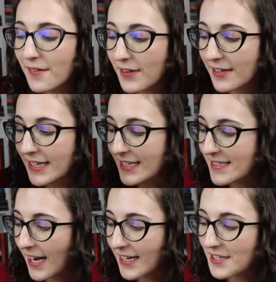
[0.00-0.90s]
Very
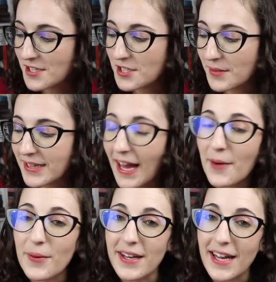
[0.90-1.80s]
excited to read
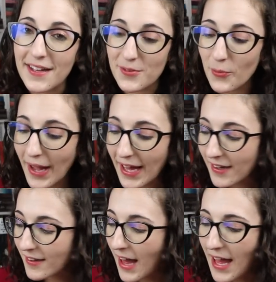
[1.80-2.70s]
that one as
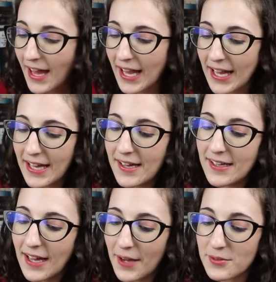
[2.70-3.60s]
well.
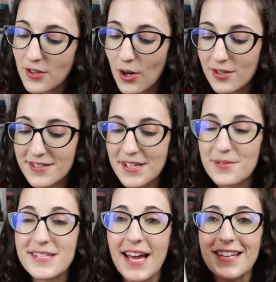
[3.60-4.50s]
And I was
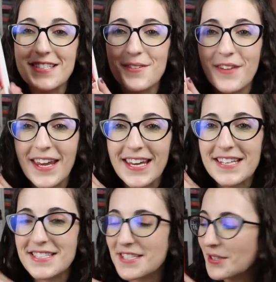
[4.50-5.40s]
also sent Fake
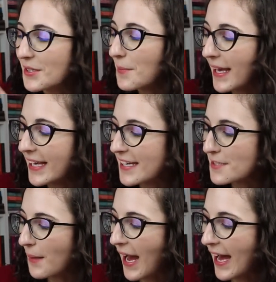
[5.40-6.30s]
It Till You Bake
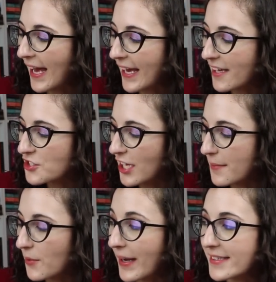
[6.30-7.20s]
It by
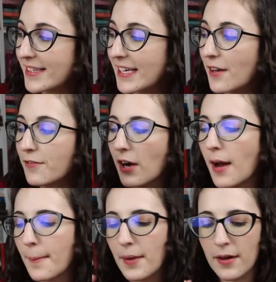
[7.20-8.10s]
Jamie Wesley
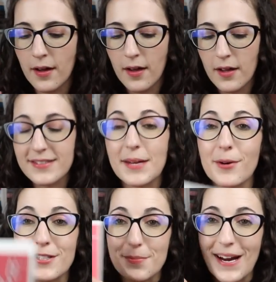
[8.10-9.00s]
from St.
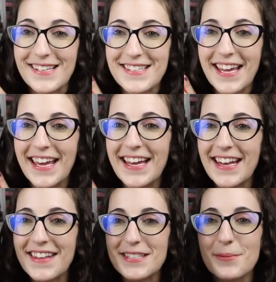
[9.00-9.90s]
Martin's Press.
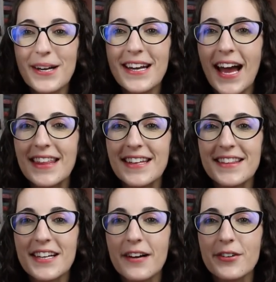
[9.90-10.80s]
And this one, I
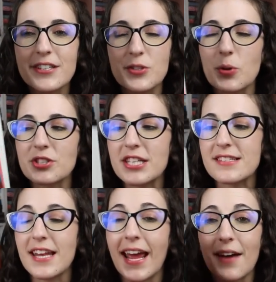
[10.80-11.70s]
think the cover is
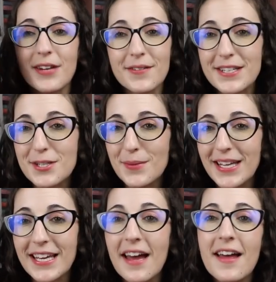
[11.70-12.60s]
gorgeous and I have not read too
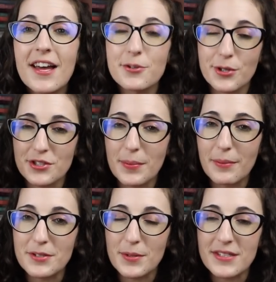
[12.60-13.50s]
many traditionally
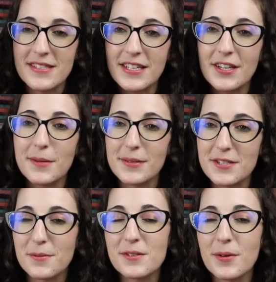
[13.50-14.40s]
published books this year, but
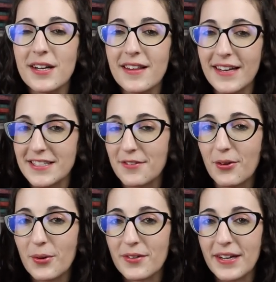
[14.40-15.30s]
this one's one that I
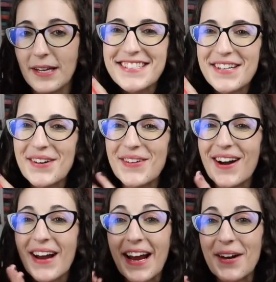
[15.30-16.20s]
definitely want to read. So
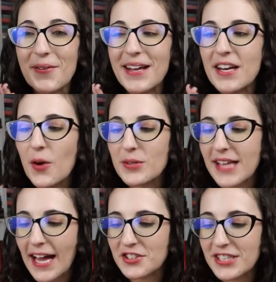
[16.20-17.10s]
our heroine
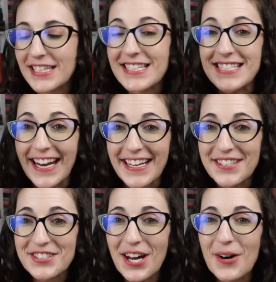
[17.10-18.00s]
was actually in a
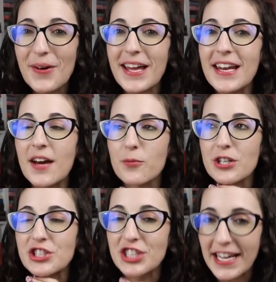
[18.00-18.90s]
dating show and
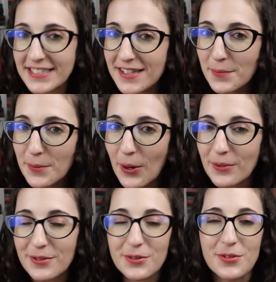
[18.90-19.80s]
rejected the
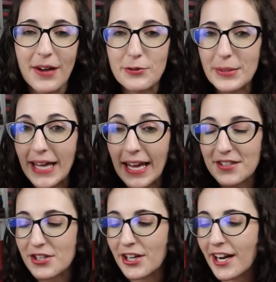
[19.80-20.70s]
proposal, so everybody
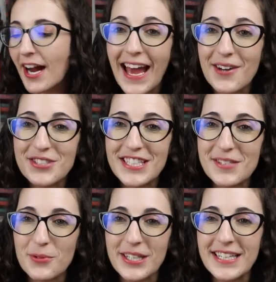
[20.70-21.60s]
hates her. Now she
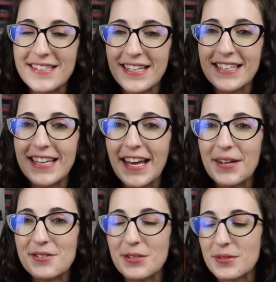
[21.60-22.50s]
is working in San
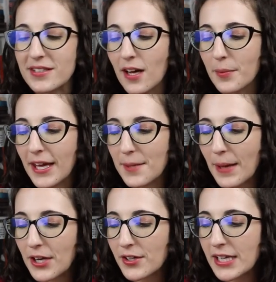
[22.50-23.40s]
Diego's newest cupcake
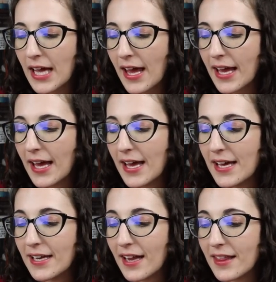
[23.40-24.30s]
bakery
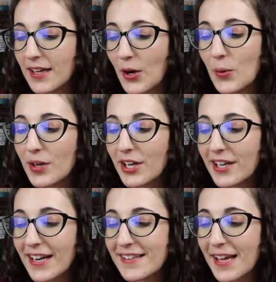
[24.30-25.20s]
and the
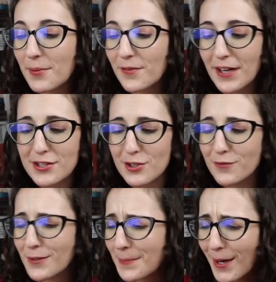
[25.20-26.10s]
owner is a
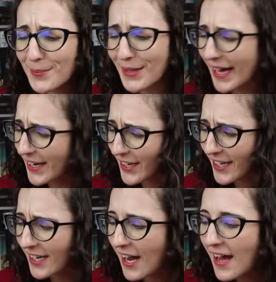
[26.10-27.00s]
professional football
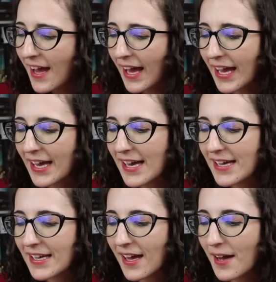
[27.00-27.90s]
player
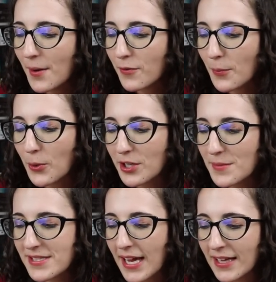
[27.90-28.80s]
and a
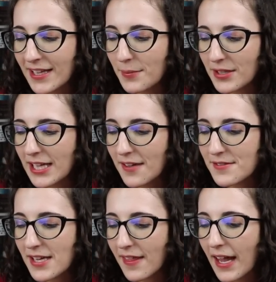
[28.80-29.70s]
reporter mistakenly
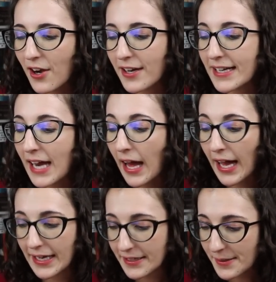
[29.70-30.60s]
believes they are an
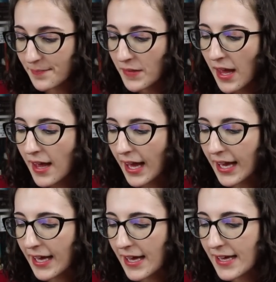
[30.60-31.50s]
item
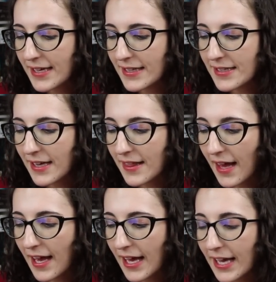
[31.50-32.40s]
and
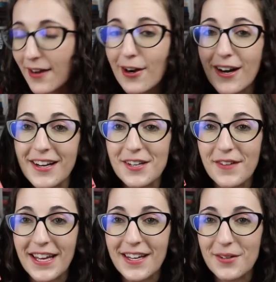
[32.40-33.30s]
they are gonna
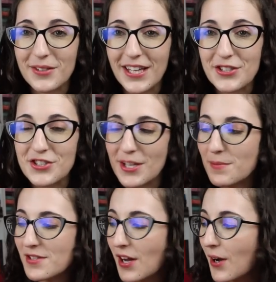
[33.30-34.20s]
fake a
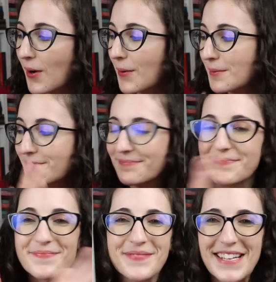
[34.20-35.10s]
relationship. So
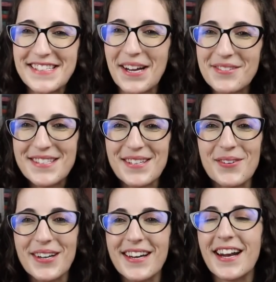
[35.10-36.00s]
this sounds
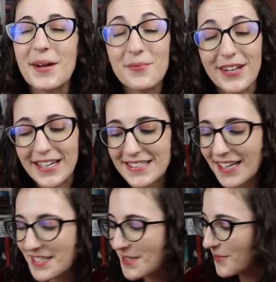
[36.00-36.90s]
so good and I'm very
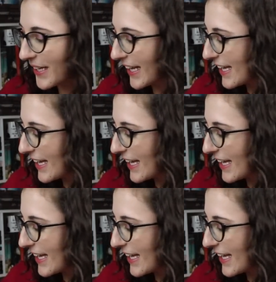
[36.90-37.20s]
excited to read